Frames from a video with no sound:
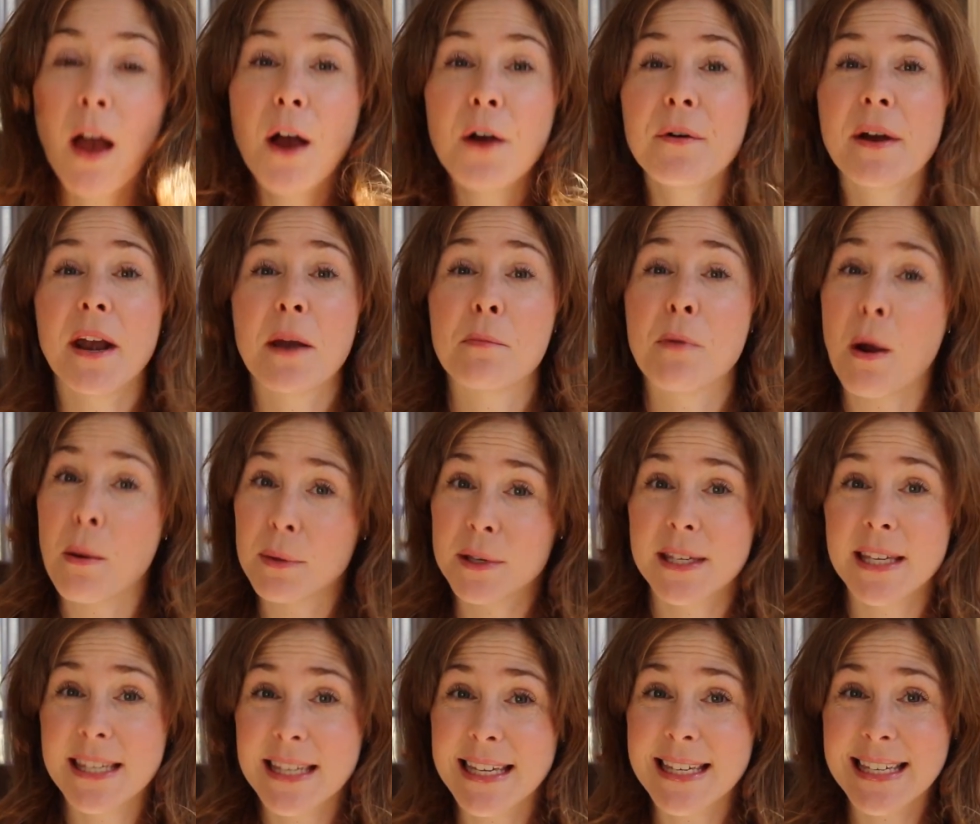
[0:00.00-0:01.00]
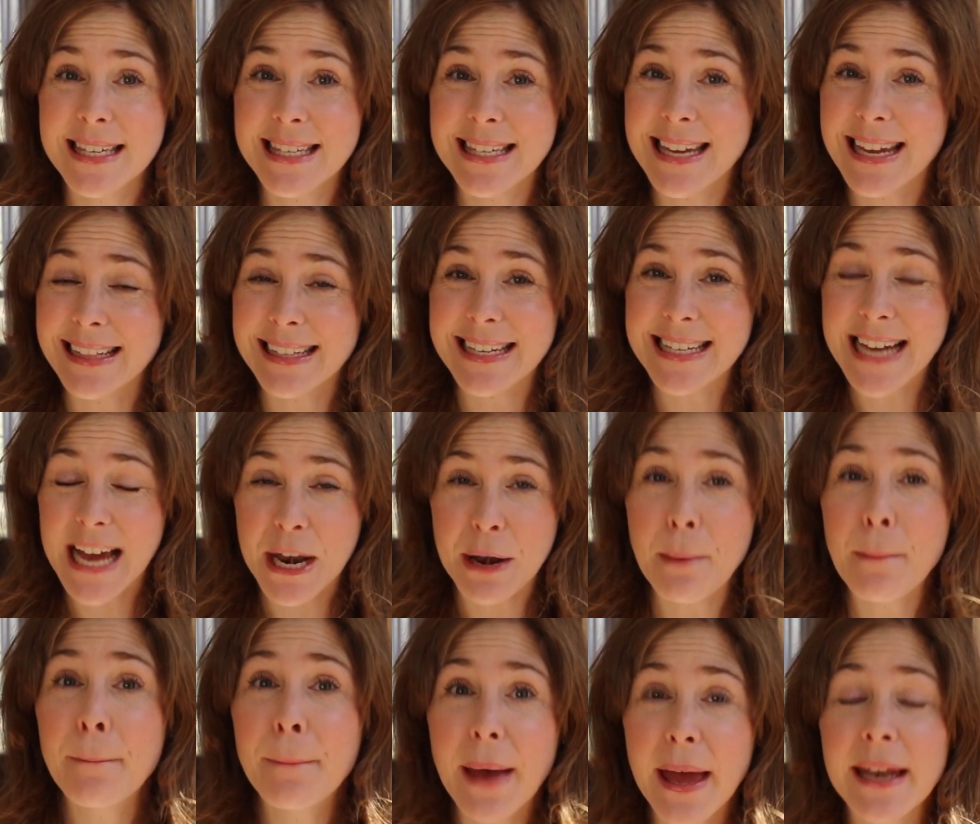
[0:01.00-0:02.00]
All right, I promise this list is nearly
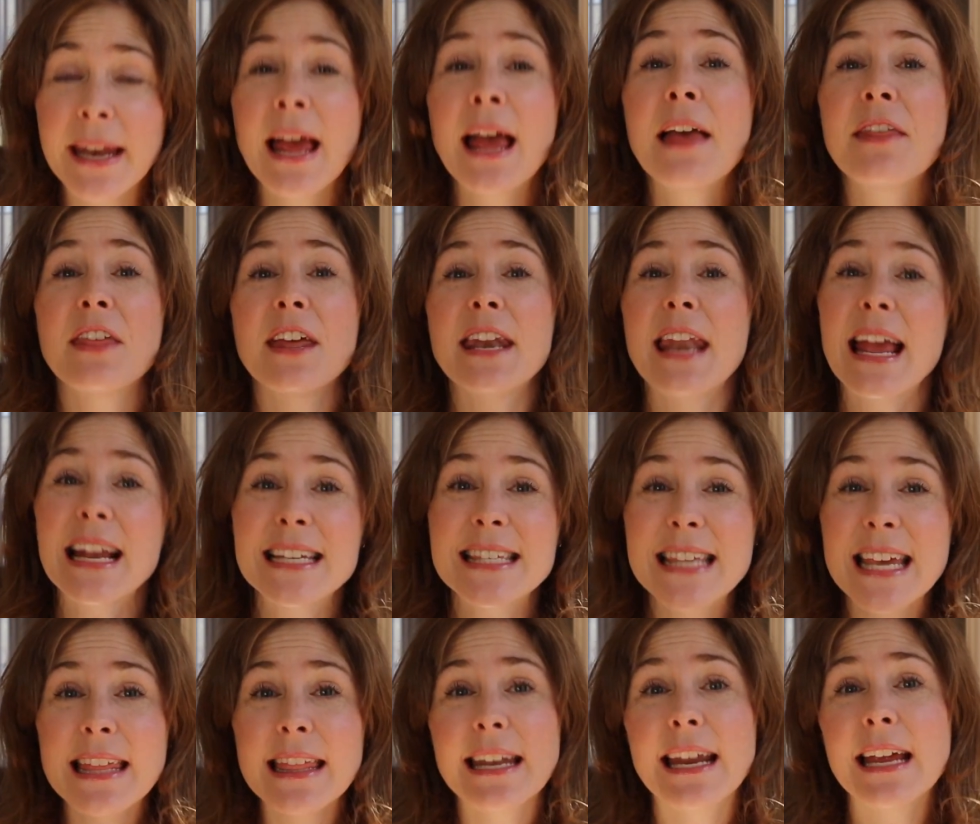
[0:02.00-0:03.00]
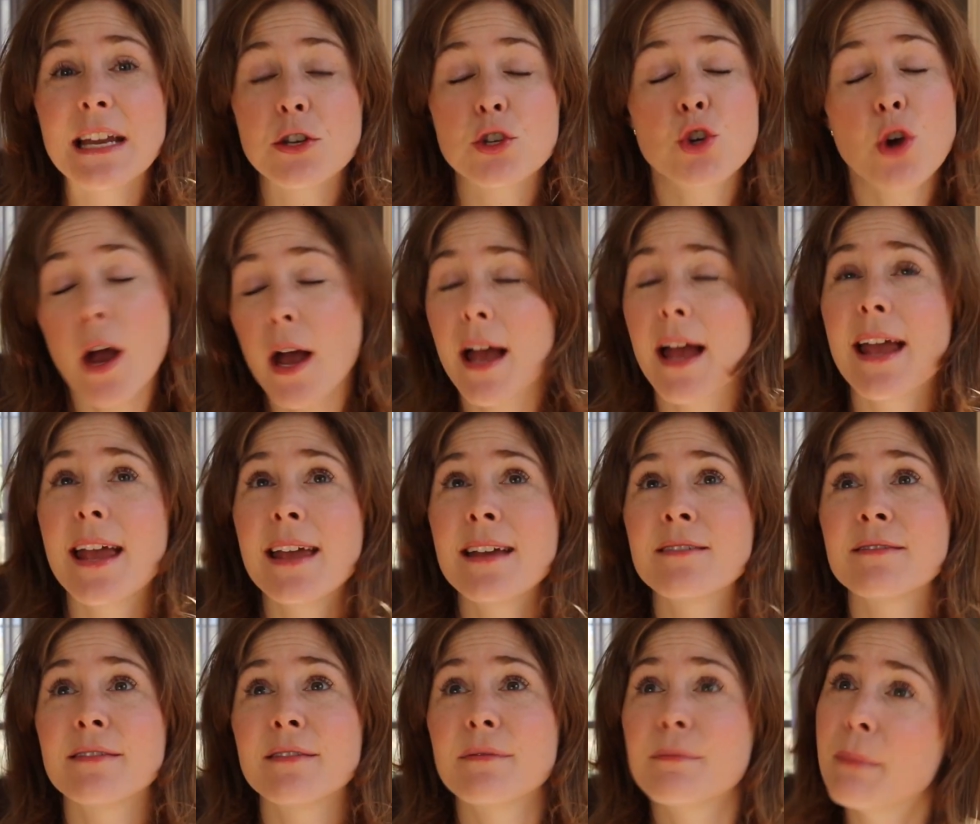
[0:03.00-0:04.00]
done. But the next thing that I
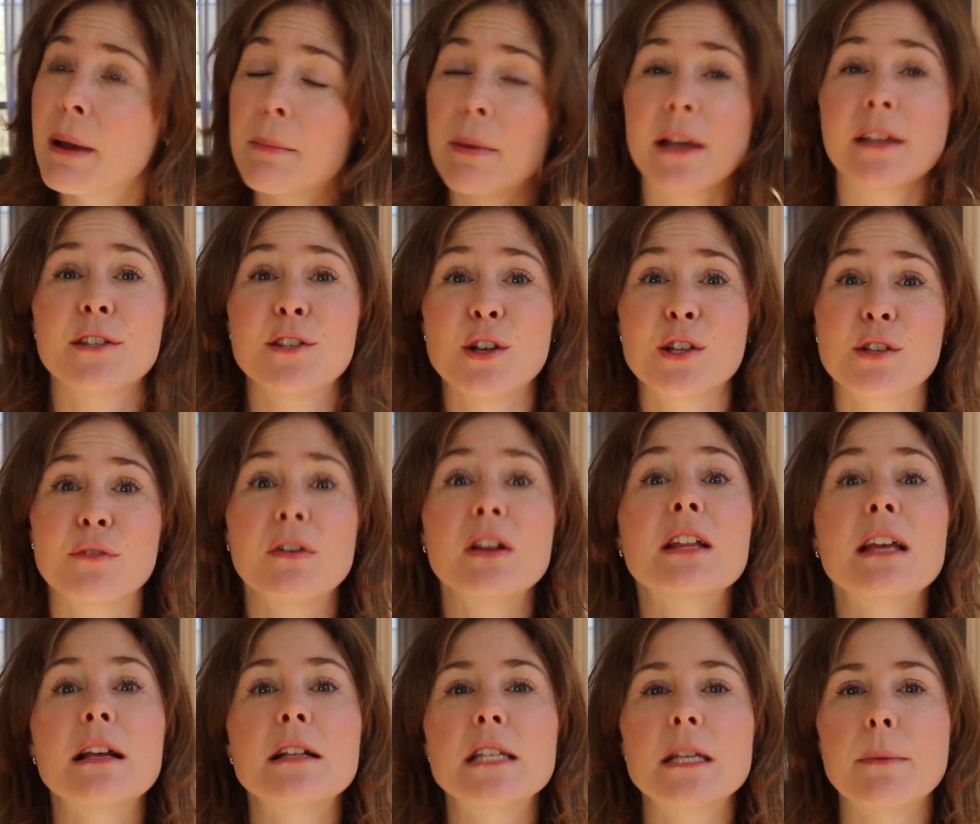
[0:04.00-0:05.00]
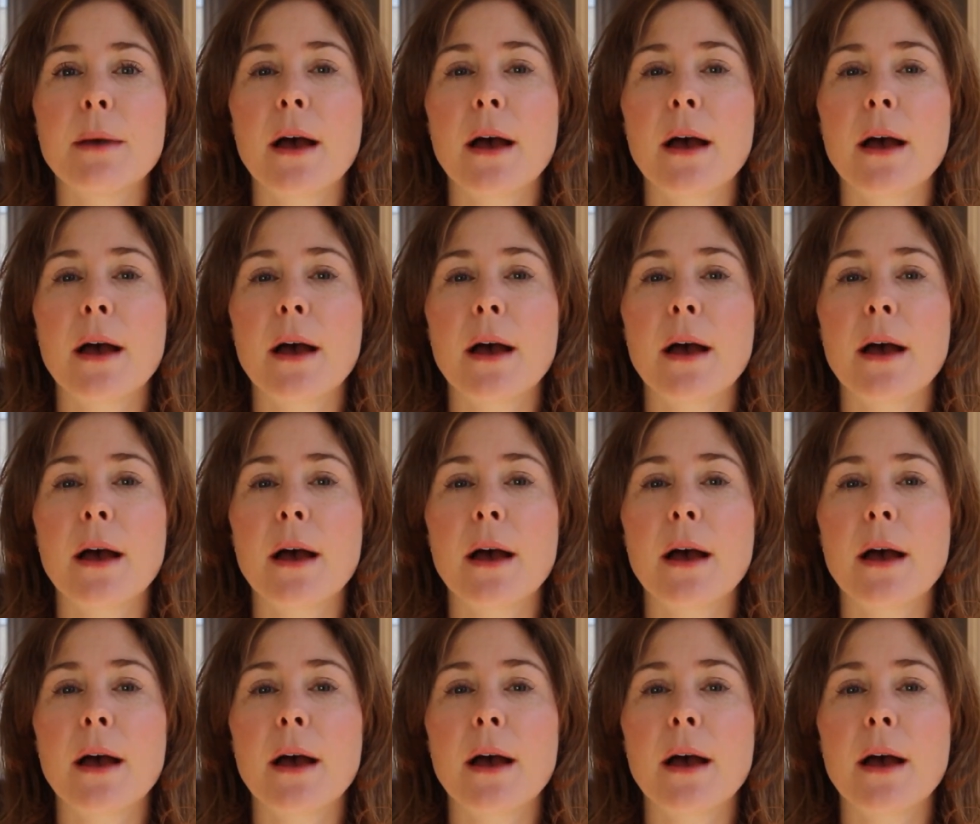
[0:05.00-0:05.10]
try my best not to feel guilty